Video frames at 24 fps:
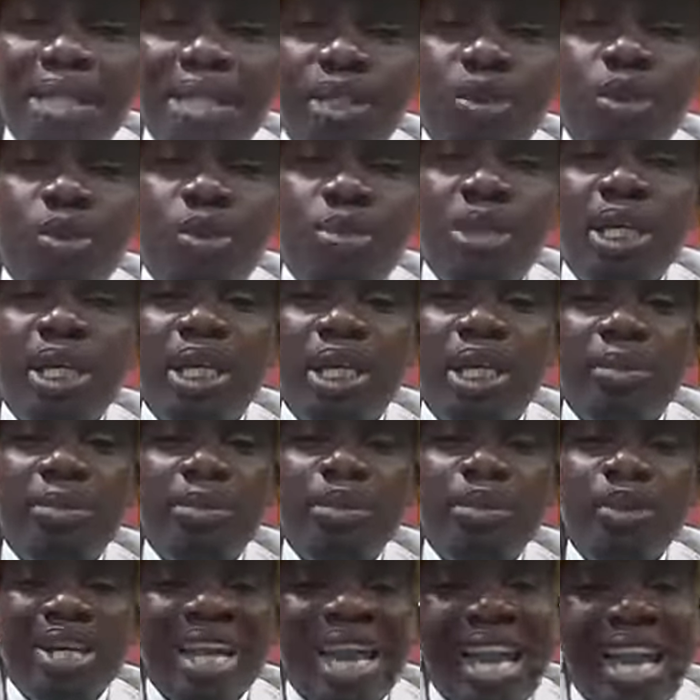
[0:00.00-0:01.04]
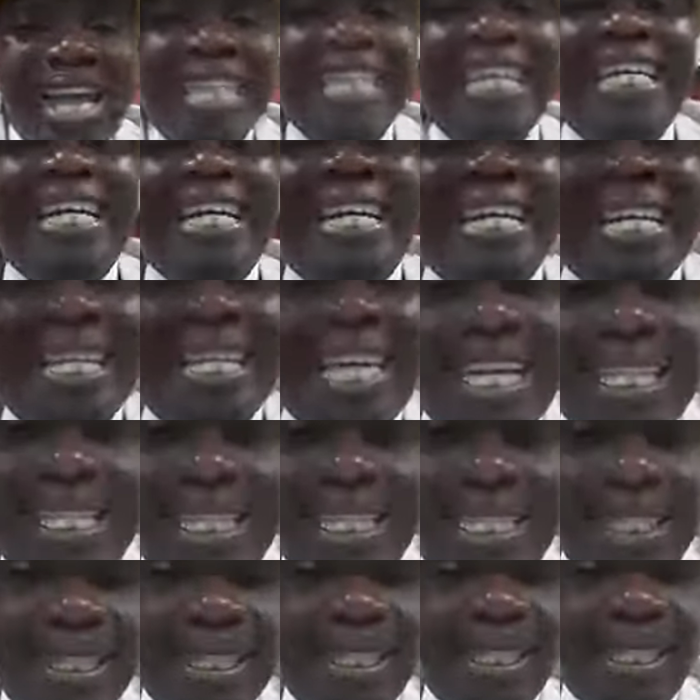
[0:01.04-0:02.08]
to be in the mood and
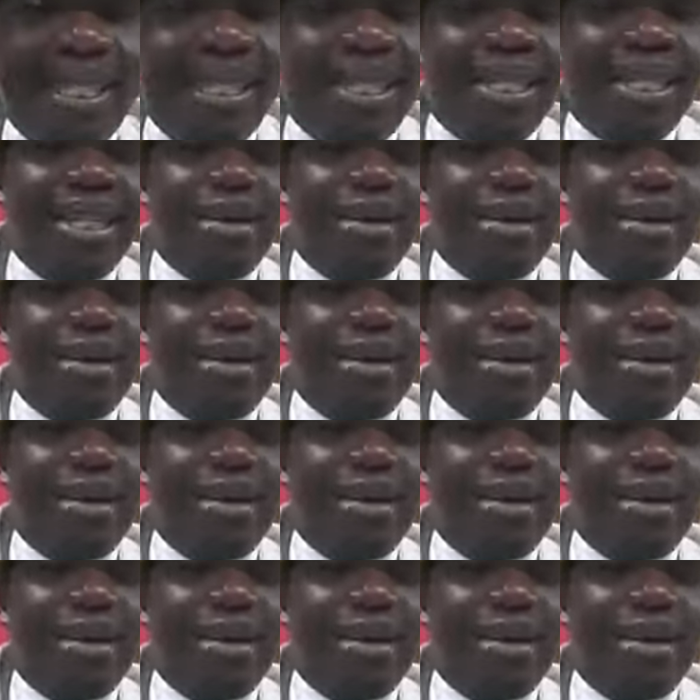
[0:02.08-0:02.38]
create the